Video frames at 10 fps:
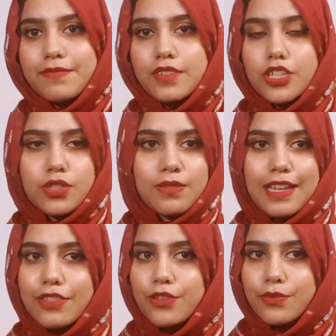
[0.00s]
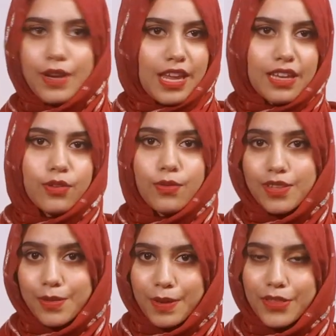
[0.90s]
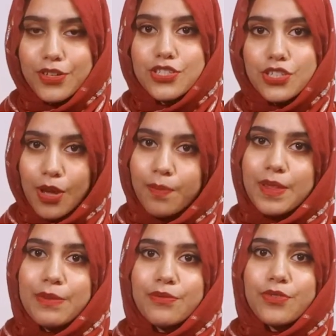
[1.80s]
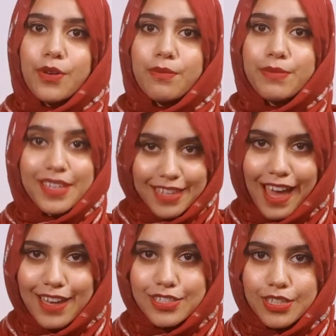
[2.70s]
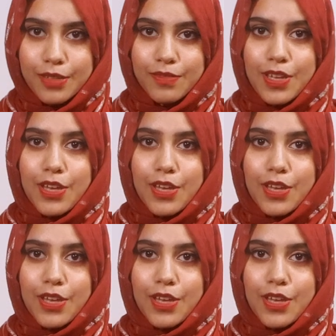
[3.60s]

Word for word: They don't let the rain or the weather stop them from being active,